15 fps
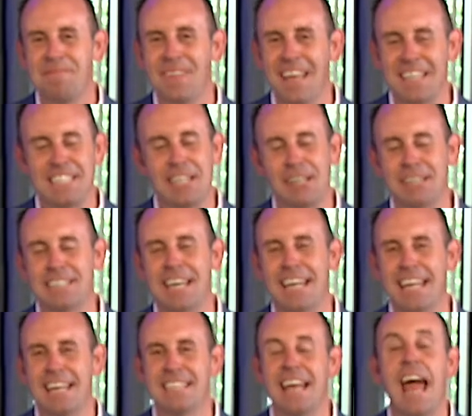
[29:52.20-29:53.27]
As silly as
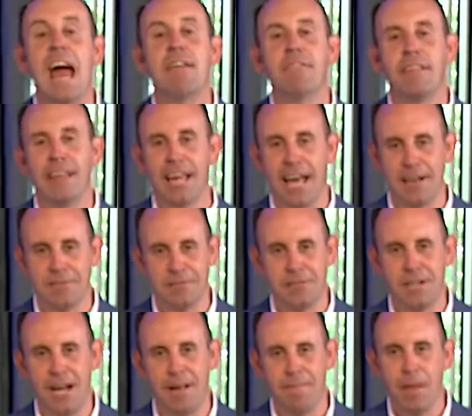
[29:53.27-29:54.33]
that is, everything has a
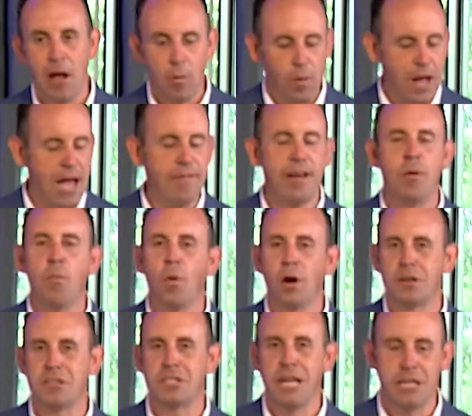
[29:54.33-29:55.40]
time. We have a
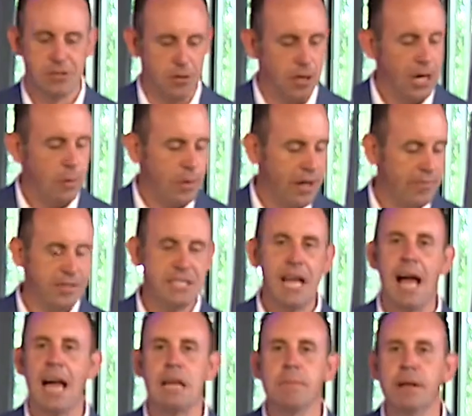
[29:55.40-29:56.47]
work schedule. We have a
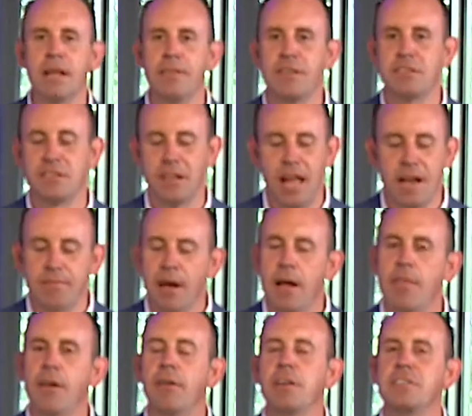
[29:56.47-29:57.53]
time in this life.
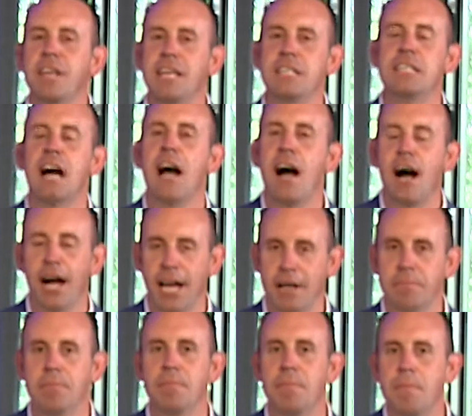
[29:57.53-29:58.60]
There is a
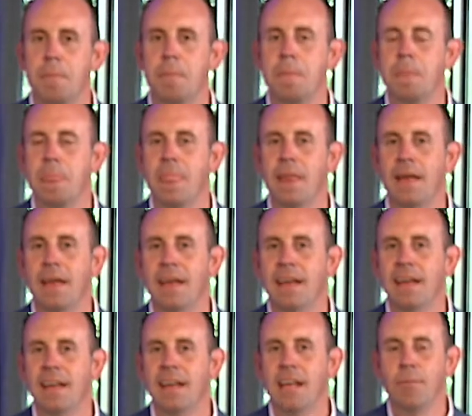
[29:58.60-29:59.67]
time.
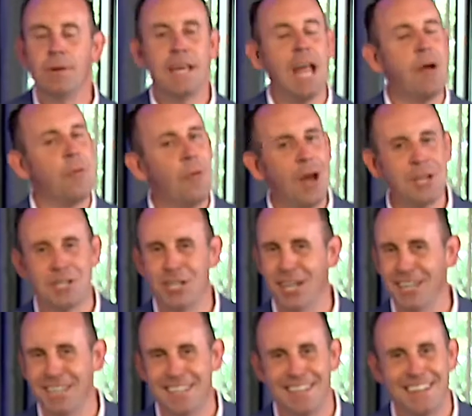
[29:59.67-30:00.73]
We can't rush
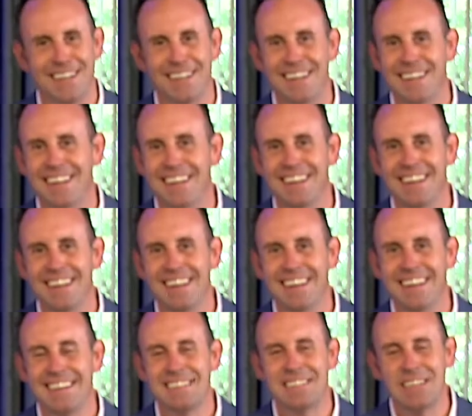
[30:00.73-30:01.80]
it.
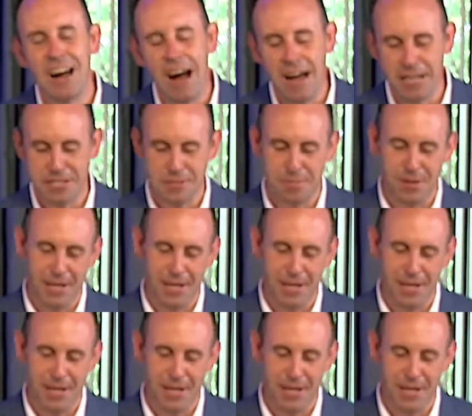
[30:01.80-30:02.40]
Because God has a